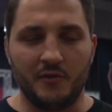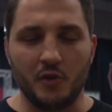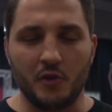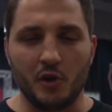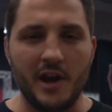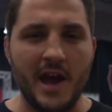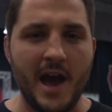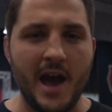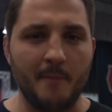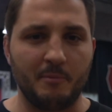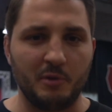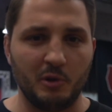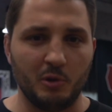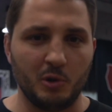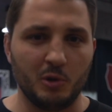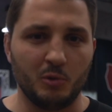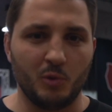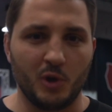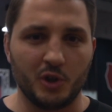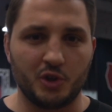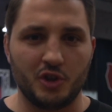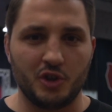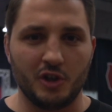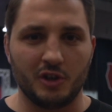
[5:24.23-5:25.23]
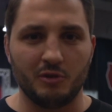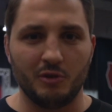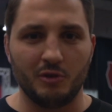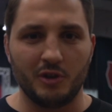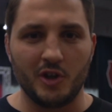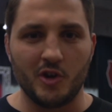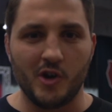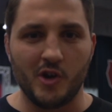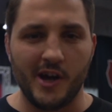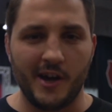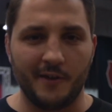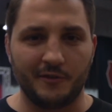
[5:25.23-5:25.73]
happy with what you're doing,
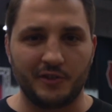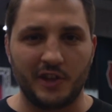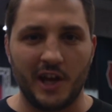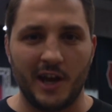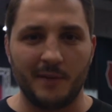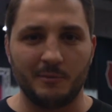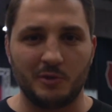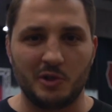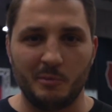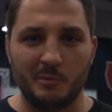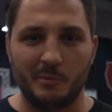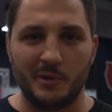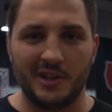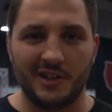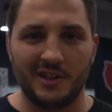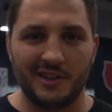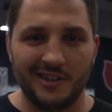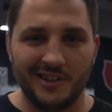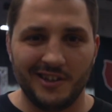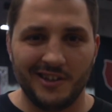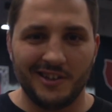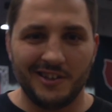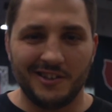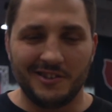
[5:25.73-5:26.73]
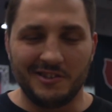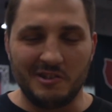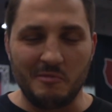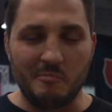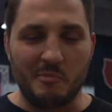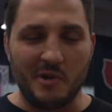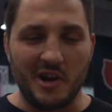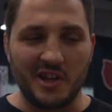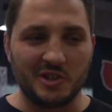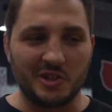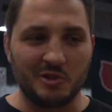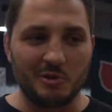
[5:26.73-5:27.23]
you don't have time to be
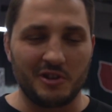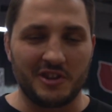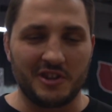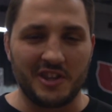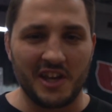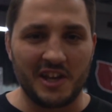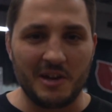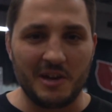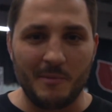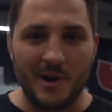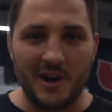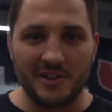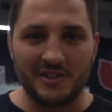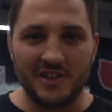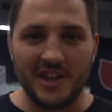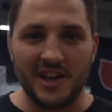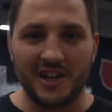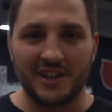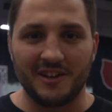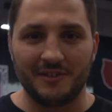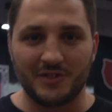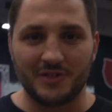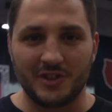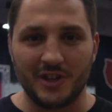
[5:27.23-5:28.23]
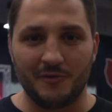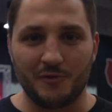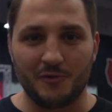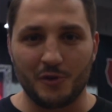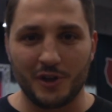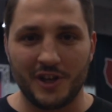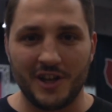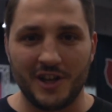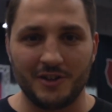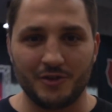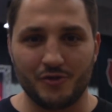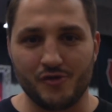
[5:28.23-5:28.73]
depressed or think about negative stuff or
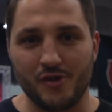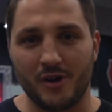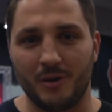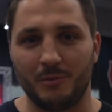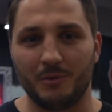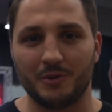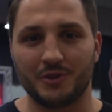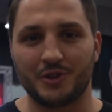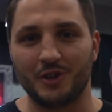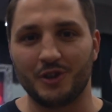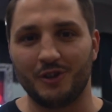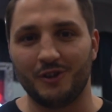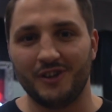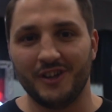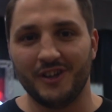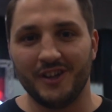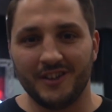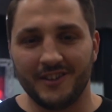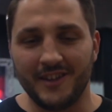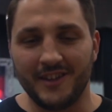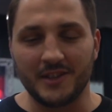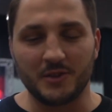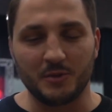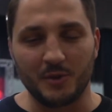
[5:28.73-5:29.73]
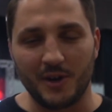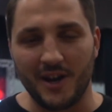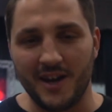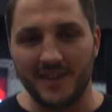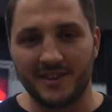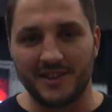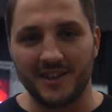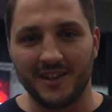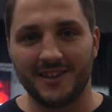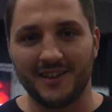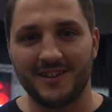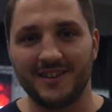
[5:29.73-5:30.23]
get in trouble. So that's what I
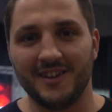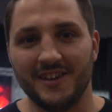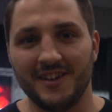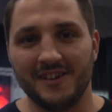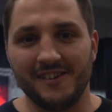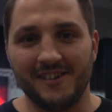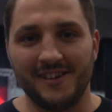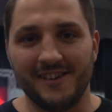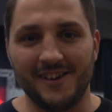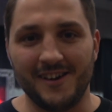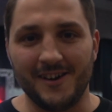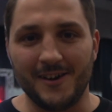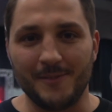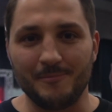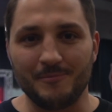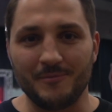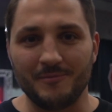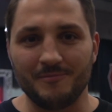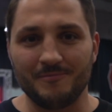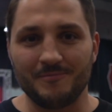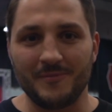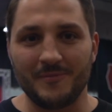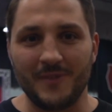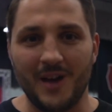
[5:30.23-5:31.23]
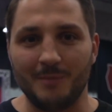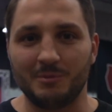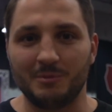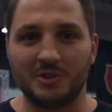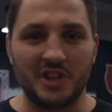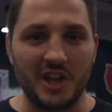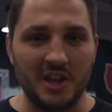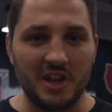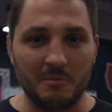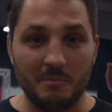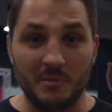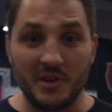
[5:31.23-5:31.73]
think. I'm
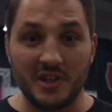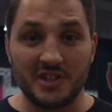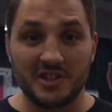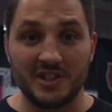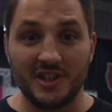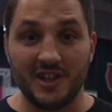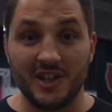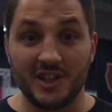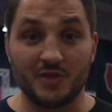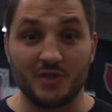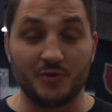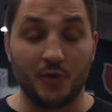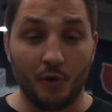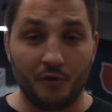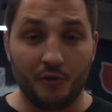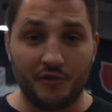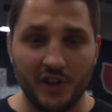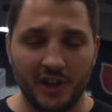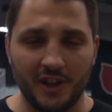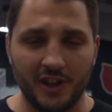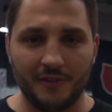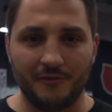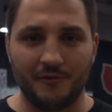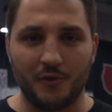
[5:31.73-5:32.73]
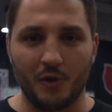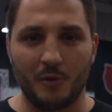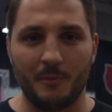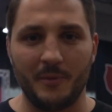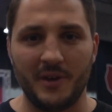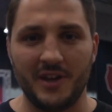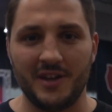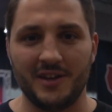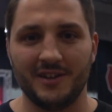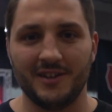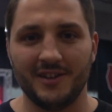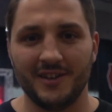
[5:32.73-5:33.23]
staying busy. It's fulfilling for
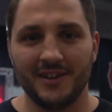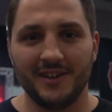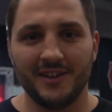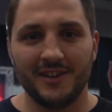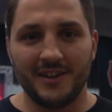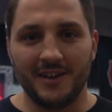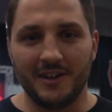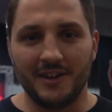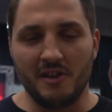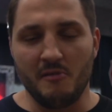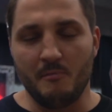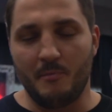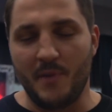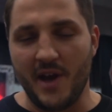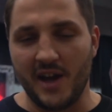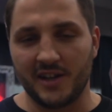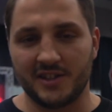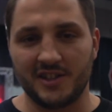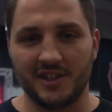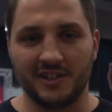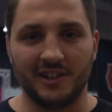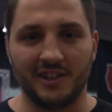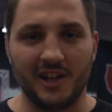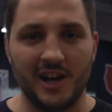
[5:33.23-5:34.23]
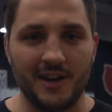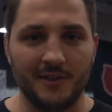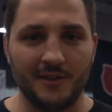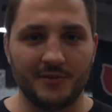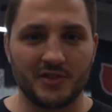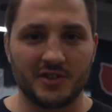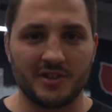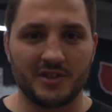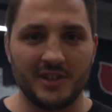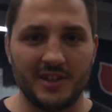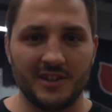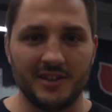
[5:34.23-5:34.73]
me, impacting
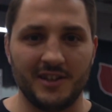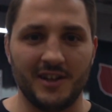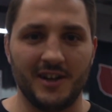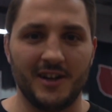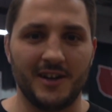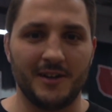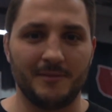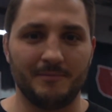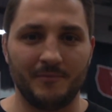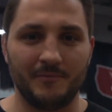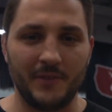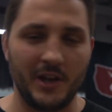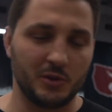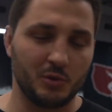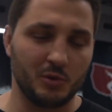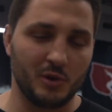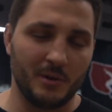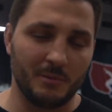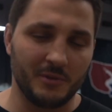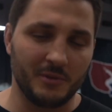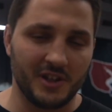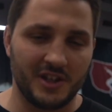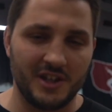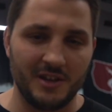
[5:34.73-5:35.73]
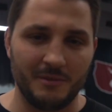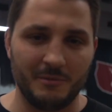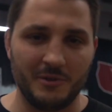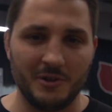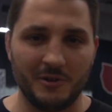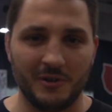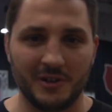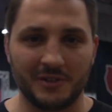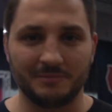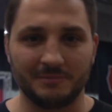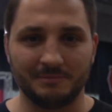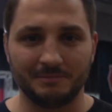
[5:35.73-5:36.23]
lives, and that's what I'm going to keep doing.